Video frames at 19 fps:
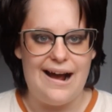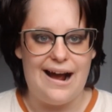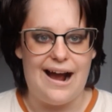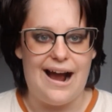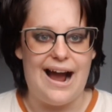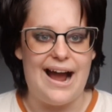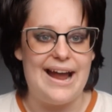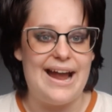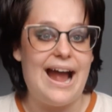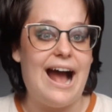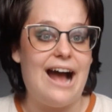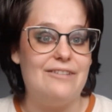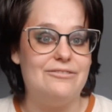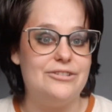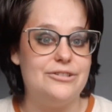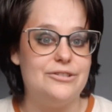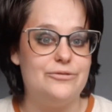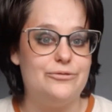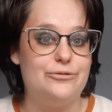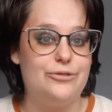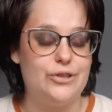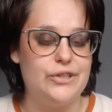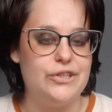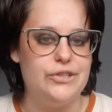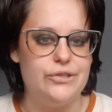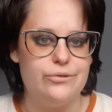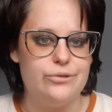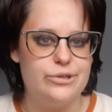I haven't fully
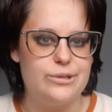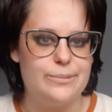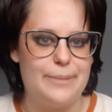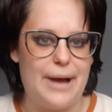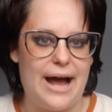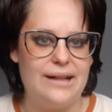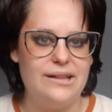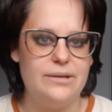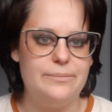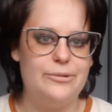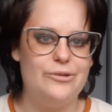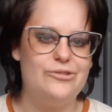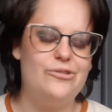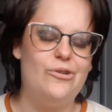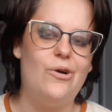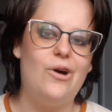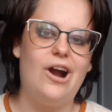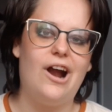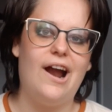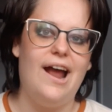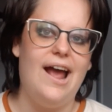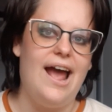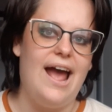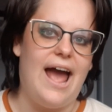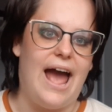used the palette before,